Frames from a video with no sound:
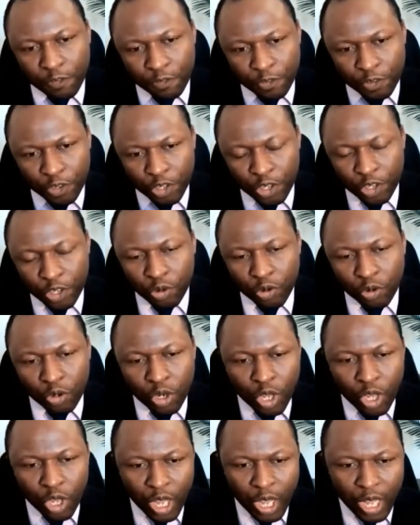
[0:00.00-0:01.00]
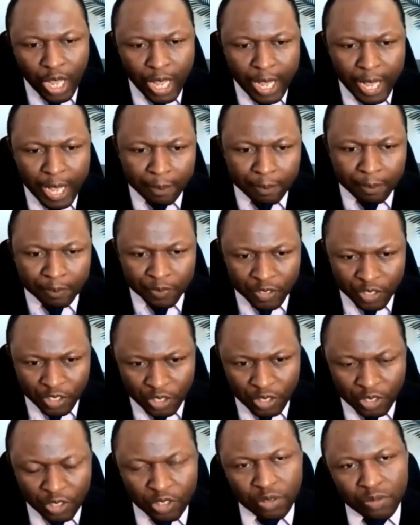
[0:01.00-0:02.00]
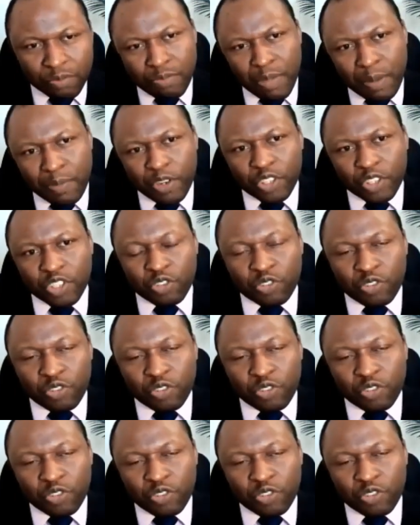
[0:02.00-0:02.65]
you know, maybe not